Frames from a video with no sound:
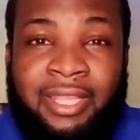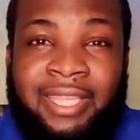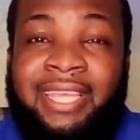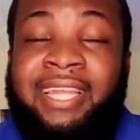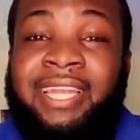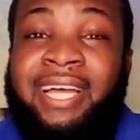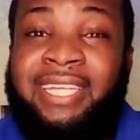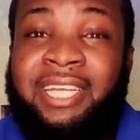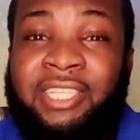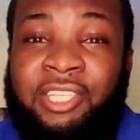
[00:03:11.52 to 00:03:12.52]
the
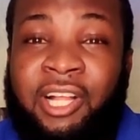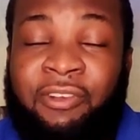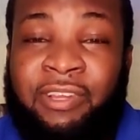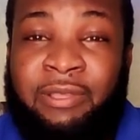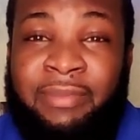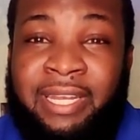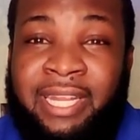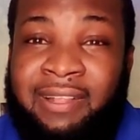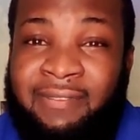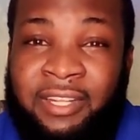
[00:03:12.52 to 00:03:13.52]
land has already
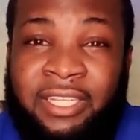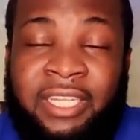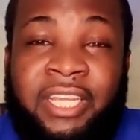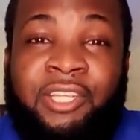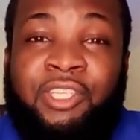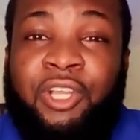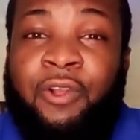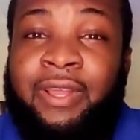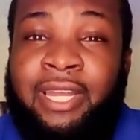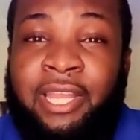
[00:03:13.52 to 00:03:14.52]
been leveled. There's
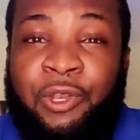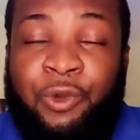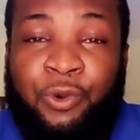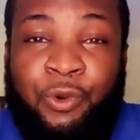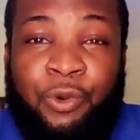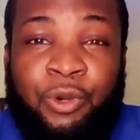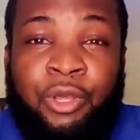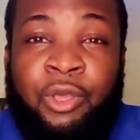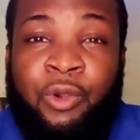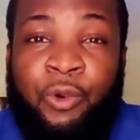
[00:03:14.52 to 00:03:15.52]
currently no
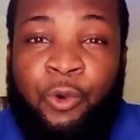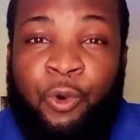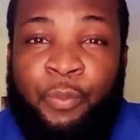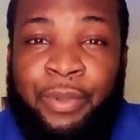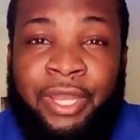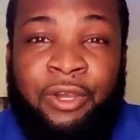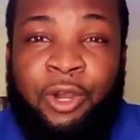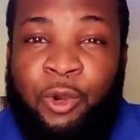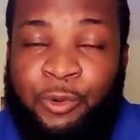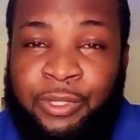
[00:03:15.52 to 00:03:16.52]
open
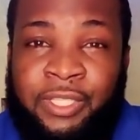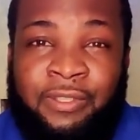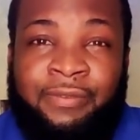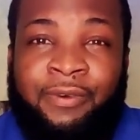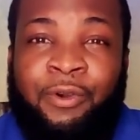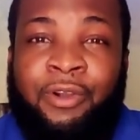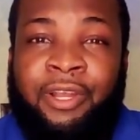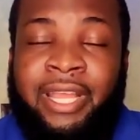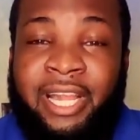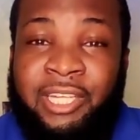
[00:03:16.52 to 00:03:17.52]
house
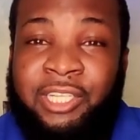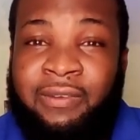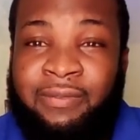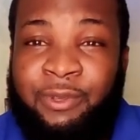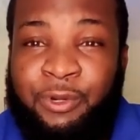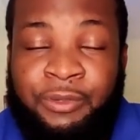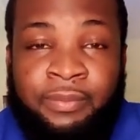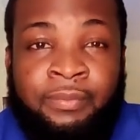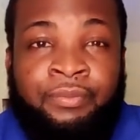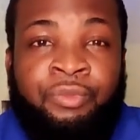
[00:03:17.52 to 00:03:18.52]
for Hellshire View.
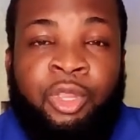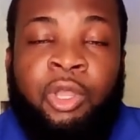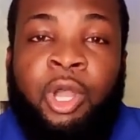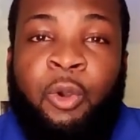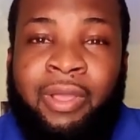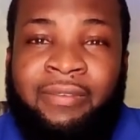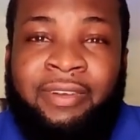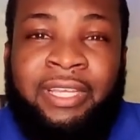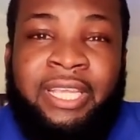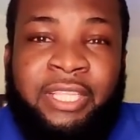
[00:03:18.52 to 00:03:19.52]

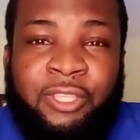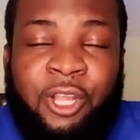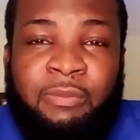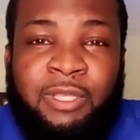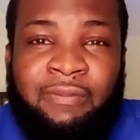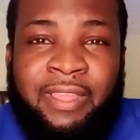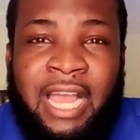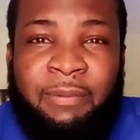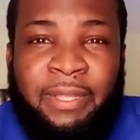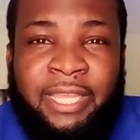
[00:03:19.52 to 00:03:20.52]
However, in terms of
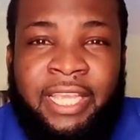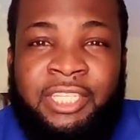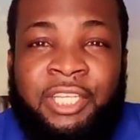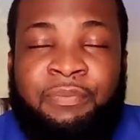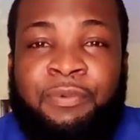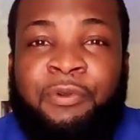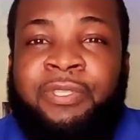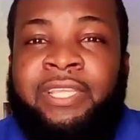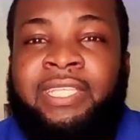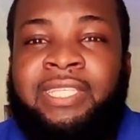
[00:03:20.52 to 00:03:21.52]
the application
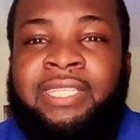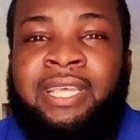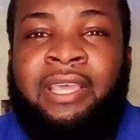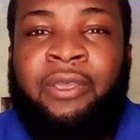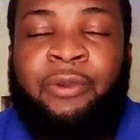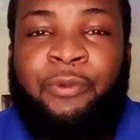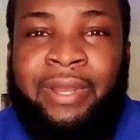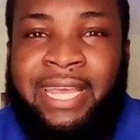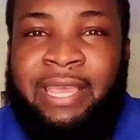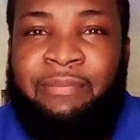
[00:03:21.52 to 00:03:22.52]
process,
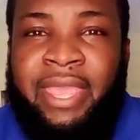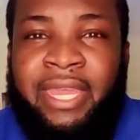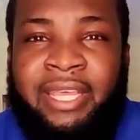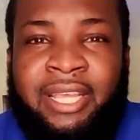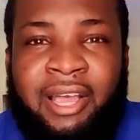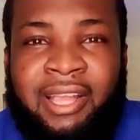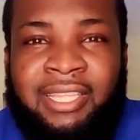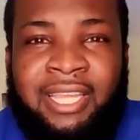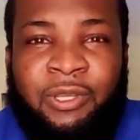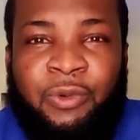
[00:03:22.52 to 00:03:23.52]
when I made
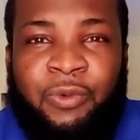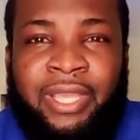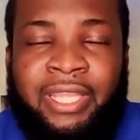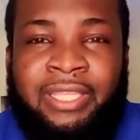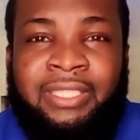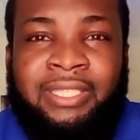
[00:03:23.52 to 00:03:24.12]
contact with